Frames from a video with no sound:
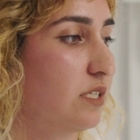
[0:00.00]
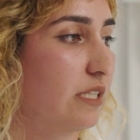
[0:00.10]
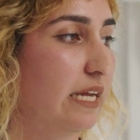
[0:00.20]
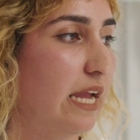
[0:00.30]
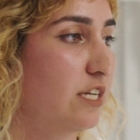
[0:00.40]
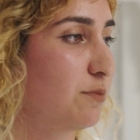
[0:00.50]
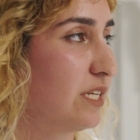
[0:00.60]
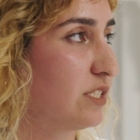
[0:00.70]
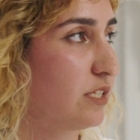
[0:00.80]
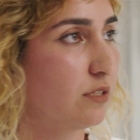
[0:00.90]
to like
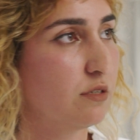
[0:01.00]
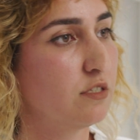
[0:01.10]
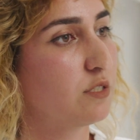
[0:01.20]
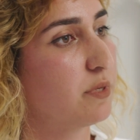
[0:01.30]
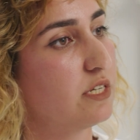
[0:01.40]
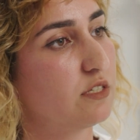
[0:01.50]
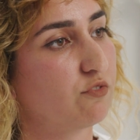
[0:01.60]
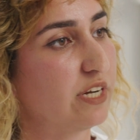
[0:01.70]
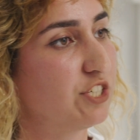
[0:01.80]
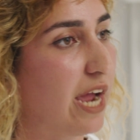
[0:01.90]
HBCUs. We need to
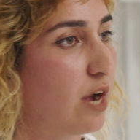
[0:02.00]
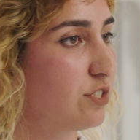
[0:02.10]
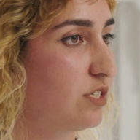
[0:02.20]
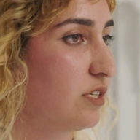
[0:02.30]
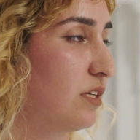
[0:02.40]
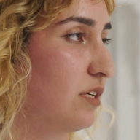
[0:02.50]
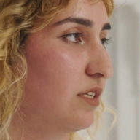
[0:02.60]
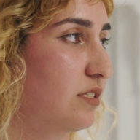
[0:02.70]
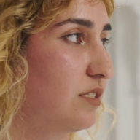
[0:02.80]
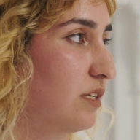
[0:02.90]
reach out
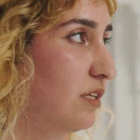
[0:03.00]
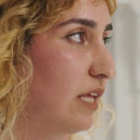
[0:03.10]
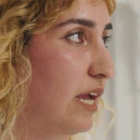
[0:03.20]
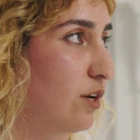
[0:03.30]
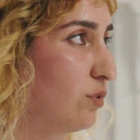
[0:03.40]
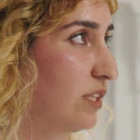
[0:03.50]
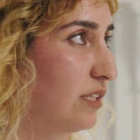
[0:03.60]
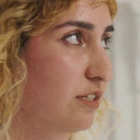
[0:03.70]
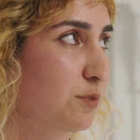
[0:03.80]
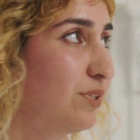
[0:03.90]
to to
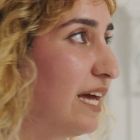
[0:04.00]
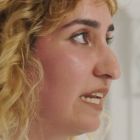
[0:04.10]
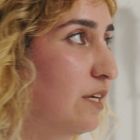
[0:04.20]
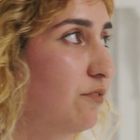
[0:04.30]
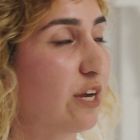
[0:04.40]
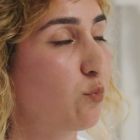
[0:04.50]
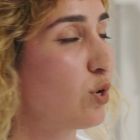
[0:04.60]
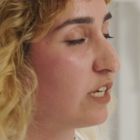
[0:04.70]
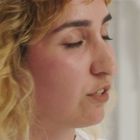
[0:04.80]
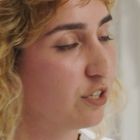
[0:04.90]
like there's plenty of like
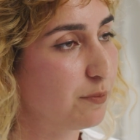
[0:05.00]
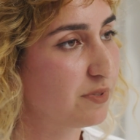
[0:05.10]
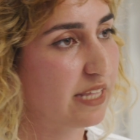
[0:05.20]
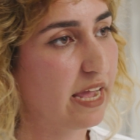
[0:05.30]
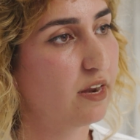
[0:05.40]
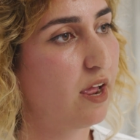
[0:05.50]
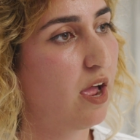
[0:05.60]
working groups that